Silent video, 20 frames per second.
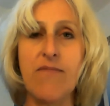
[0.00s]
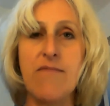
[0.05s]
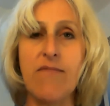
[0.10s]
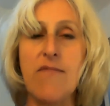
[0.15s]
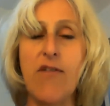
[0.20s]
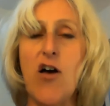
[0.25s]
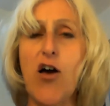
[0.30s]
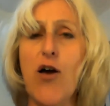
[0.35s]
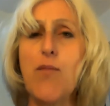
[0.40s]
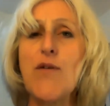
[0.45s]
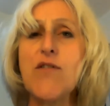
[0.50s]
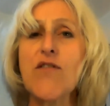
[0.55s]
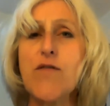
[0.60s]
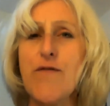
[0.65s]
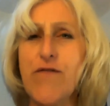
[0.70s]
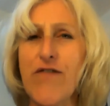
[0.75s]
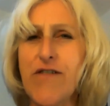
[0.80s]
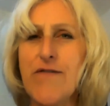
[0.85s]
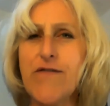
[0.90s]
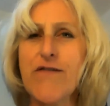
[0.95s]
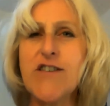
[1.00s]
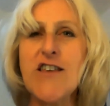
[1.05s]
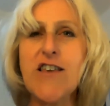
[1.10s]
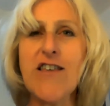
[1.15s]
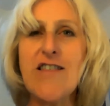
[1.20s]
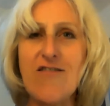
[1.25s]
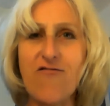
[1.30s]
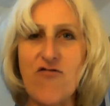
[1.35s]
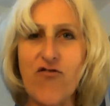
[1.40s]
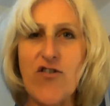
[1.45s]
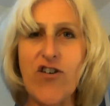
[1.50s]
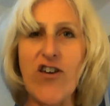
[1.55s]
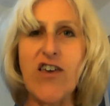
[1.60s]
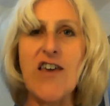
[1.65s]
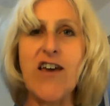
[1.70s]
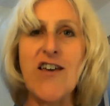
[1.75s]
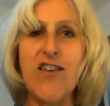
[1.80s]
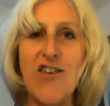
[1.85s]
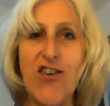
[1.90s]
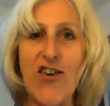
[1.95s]
I was
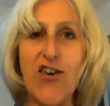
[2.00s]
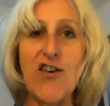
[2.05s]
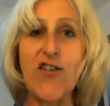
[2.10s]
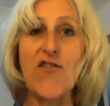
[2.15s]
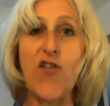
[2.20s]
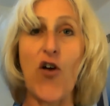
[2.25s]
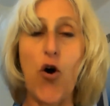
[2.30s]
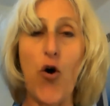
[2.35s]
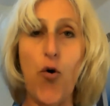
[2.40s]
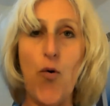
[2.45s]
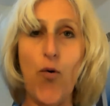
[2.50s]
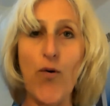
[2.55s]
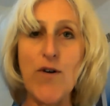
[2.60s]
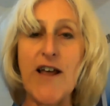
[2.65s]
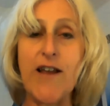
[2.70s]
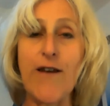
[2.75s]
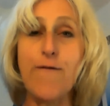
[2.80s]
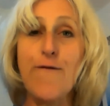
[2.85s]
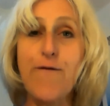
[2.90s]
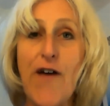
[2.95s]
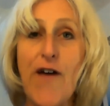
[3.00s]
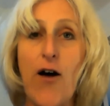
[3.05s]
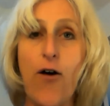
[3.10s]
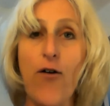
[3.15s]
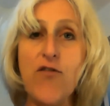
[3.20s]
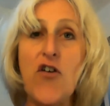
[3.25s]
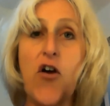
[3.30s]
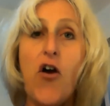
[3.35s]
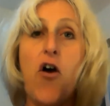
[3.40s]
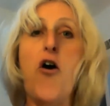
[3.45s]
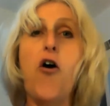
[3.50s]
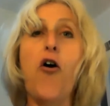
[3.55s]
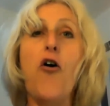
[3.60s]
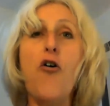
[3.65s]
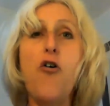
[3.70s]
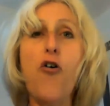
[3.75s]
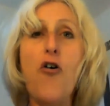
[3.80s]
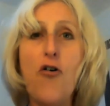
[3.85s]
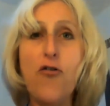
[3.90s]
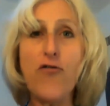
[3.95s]
53 years old and felt
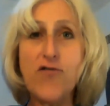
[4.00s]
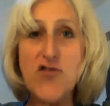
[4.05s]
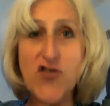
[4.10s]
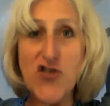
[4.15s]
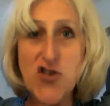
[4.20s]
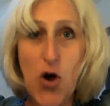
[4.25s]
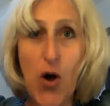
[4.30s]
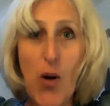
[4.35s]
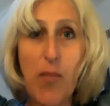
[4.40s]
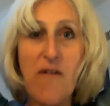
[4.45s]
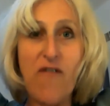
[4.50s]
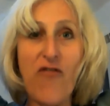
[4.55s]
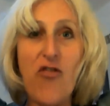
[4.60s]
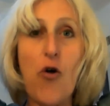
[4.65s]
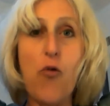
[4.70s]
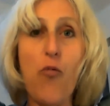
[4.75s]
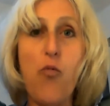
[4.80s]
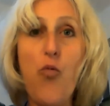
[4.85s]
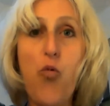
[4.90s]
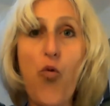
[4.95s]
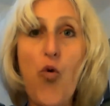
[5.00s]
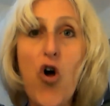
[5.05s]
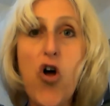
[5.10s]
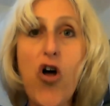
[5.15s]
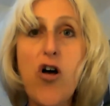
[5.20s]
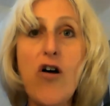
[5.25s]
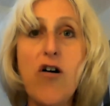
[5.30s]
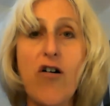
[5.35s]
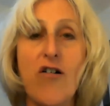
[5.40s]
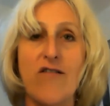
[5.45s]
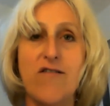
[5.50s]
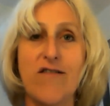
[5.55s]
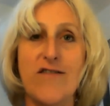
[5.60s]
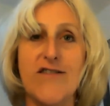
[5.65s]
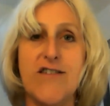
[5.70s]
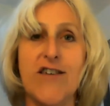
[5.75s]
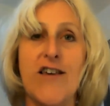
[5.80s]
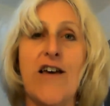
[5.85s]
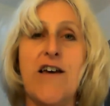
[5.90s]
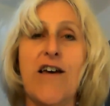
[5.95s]
on top of the world.
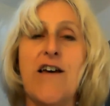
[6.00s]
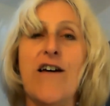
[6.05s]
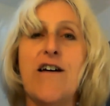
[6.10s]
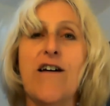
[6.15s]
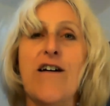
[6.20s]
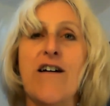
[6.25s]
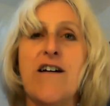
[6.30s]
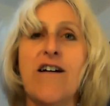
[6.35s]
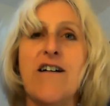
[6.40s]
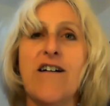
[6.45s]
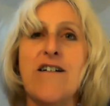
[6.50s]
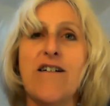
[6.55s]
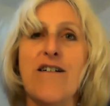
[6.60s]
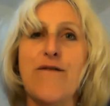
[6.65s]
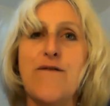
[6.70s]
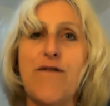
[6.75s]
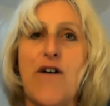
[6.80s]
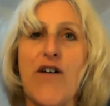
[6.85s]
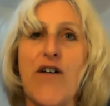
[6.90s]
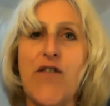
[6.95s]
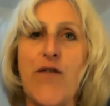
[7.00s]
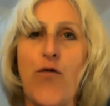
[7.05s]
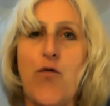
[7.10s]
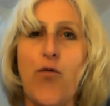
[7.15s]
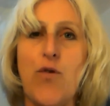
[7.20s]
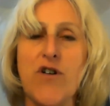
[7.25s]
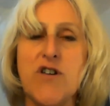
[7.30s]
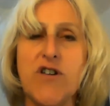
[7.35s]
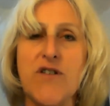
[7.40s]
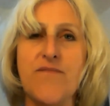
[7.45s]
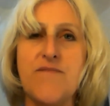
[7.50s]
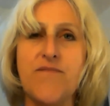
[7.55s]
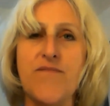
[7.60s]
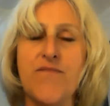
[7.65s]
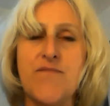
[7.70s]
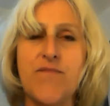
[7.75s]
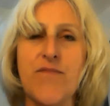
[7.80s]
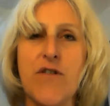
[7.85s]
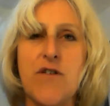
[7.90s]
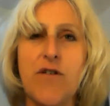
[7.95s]
Fast forward
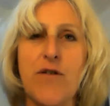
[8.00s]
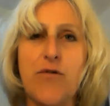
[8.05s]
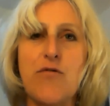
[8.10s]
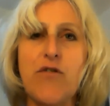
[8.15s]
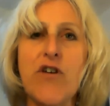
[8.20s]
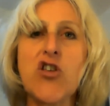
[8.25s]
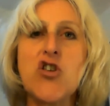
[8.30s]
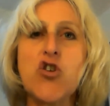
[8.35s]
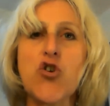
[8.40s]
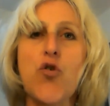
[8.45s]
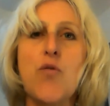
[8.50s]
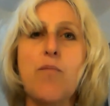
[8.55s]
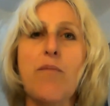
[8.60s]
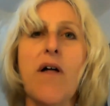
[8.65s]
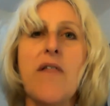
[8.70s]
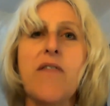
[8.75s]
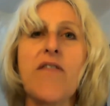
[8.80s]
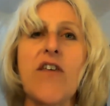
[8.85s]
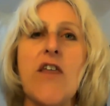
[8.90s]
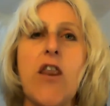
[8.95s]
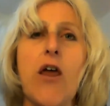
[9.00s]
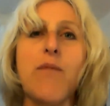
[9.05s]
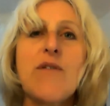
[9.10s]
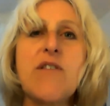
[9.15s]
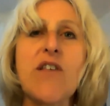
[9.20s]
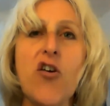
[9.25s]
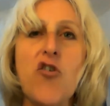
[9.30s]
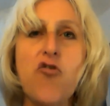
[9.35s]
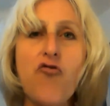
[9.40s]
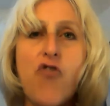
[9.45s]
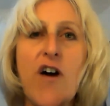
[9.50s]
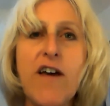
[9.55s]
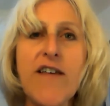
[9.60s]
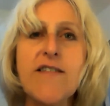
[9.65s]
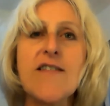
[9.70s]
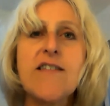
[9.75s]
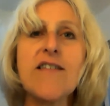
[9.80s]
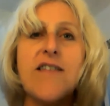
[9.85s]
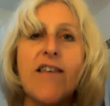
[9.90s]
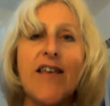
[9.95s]
3 short months and I was in
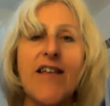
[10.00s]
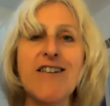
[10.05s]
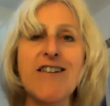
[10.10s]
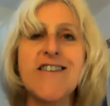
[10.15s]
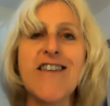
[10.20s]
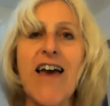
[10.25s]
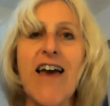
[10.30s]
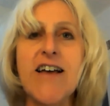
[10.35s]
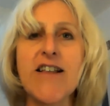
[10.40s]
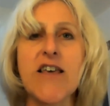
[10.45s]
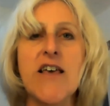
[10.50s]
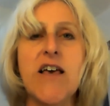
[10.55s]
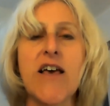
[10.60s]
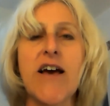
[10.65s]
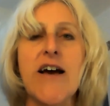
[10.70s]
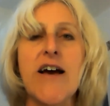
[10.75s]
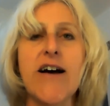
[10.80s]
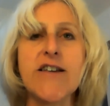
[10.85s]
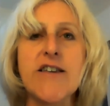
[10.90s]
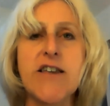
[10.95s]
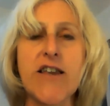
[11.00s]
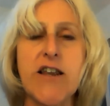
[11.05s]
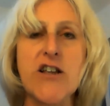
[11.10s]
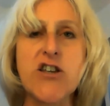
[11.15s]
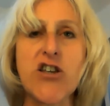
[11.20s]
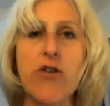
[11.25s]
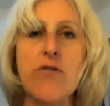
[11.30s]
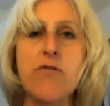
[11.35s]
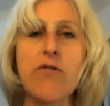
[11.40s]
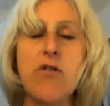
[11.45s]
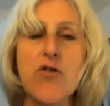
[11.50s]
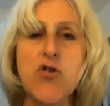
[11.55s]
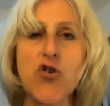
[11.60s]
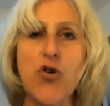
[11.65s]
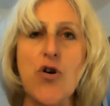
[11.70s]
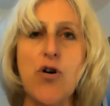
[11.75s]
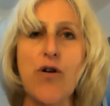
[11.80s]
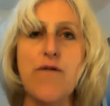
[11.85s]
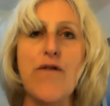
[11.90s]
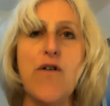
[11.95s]
crisis, in debt, and in a total
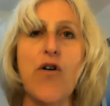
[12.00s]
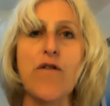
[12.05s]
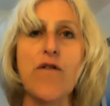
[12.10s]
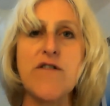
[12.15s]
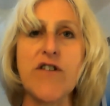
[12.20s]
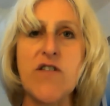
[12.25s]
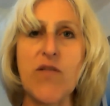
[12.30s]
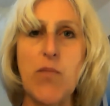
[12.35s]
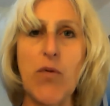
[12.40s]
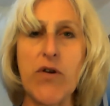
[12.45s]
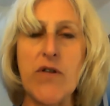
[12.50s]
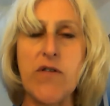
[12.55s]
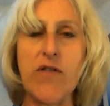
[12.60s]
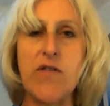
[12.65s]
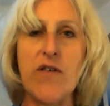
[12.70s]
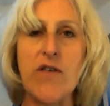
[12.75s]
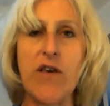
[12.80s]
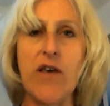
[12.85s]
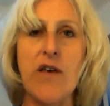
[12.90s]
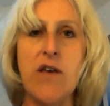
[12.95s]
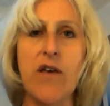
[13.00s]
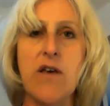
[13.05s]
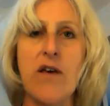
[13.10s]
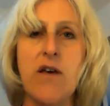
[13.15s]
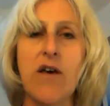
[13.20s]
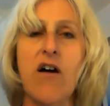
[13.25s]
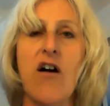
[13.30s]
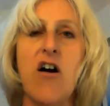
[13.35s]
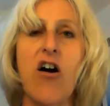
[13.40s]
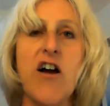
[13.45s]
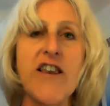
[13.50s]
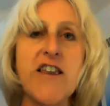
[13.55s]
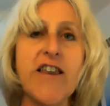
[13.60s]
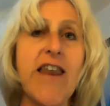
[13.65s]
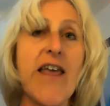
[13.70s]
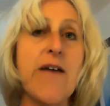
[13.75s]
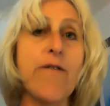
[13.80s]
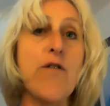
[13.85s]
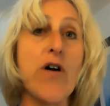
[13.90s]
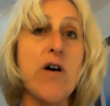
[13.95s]
trough of despondency. I'd
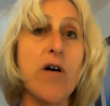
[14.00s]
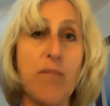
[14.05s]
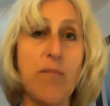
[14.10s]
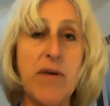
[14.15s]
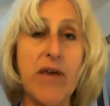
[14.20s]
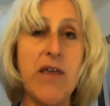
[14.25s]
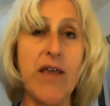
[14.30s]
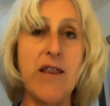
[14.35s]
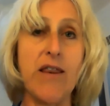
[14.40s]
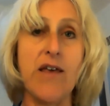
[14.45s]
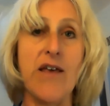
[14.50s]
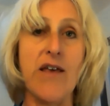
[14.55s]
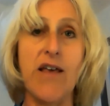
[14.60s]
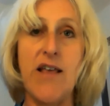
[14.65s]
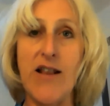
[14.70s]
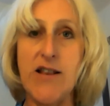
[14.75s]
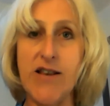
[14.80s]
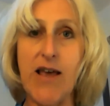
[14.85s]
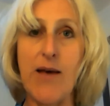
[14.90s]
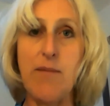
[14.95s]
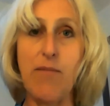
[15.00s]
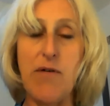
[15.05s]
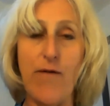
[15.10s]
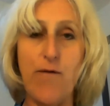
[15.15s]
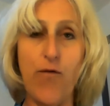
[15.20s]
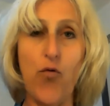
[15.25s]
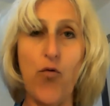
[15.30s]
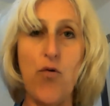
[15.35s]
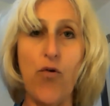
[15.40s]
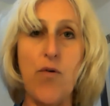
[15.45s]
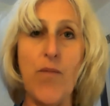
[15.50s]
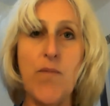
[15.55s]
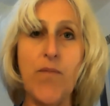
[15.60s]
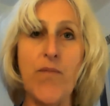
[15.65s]
never been in debt before.